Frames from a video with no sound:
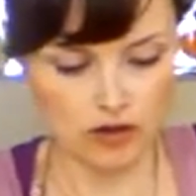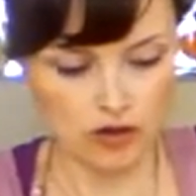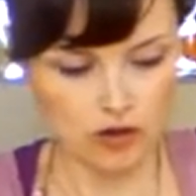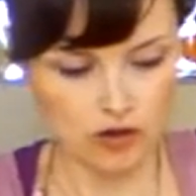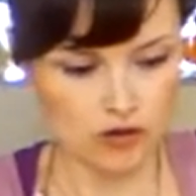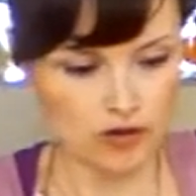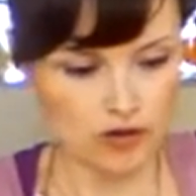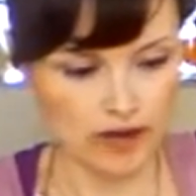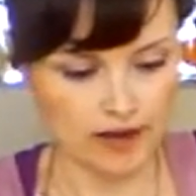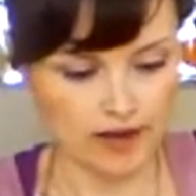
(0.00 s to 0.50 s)

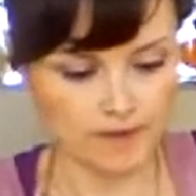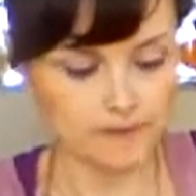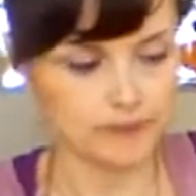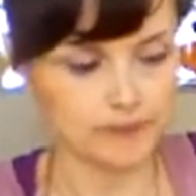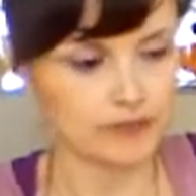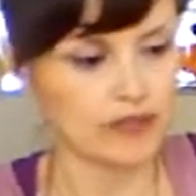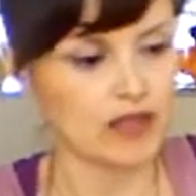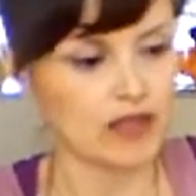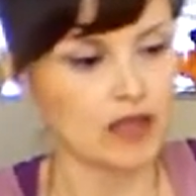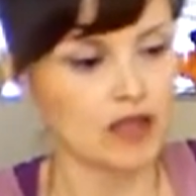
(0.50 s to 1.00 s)
Okay,
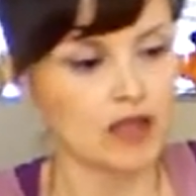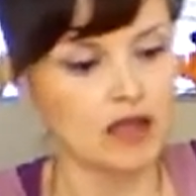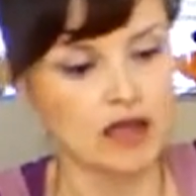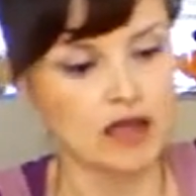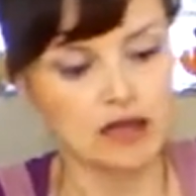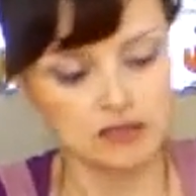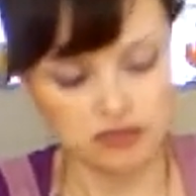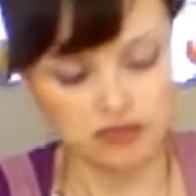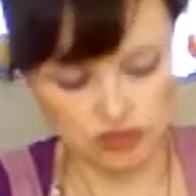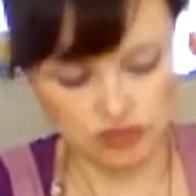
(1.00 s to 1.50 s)

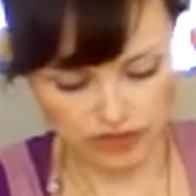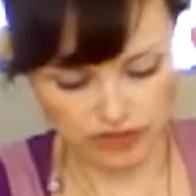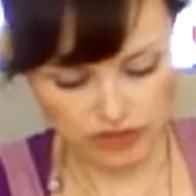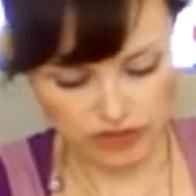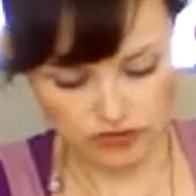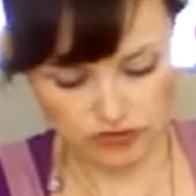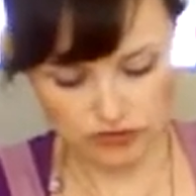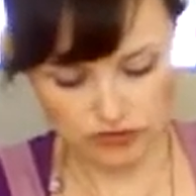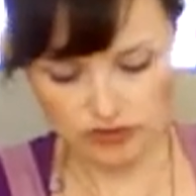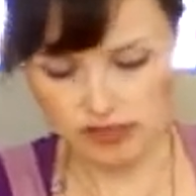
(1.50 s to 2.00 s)
and so when
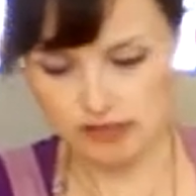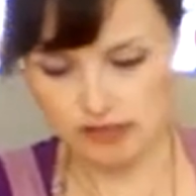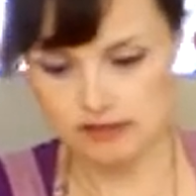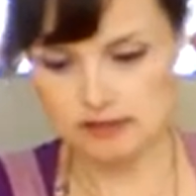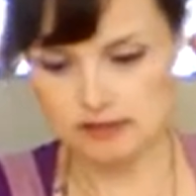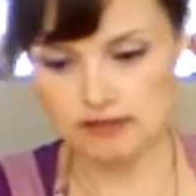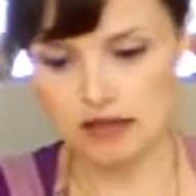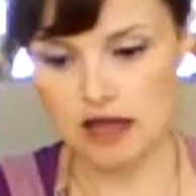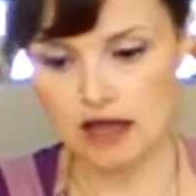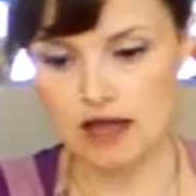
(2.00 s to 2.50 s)
you do this,
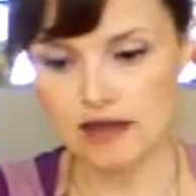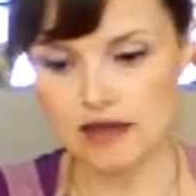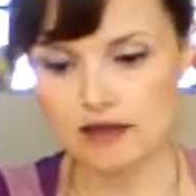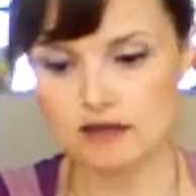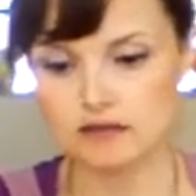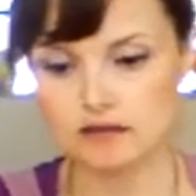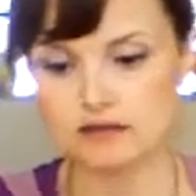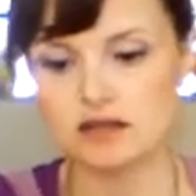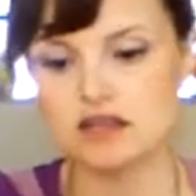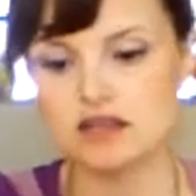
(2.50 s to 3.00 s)

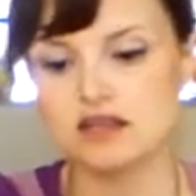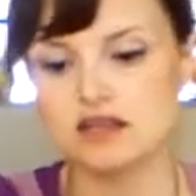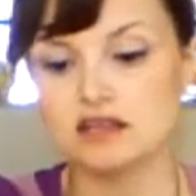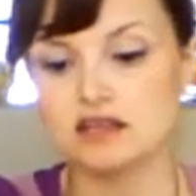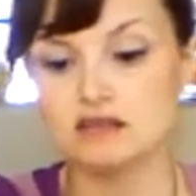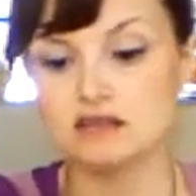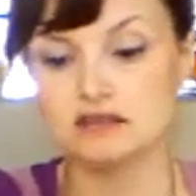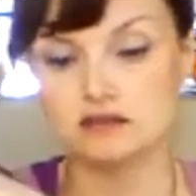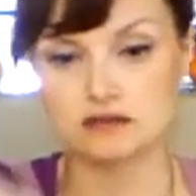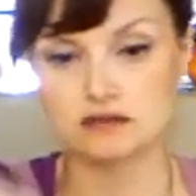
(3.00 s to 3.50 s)
in
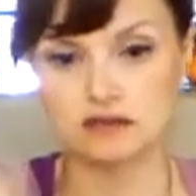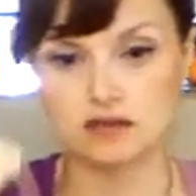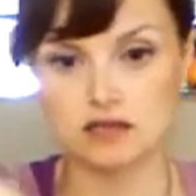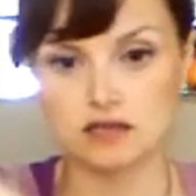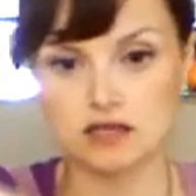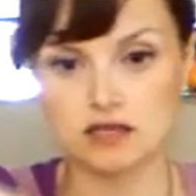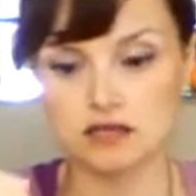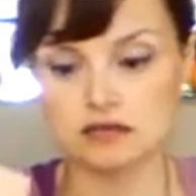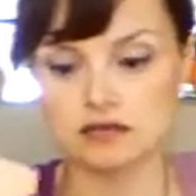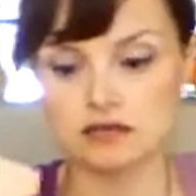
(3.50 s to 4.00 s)

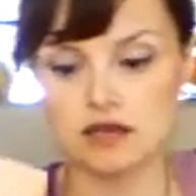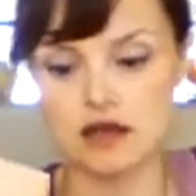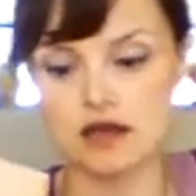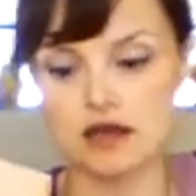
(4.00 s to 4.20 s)
these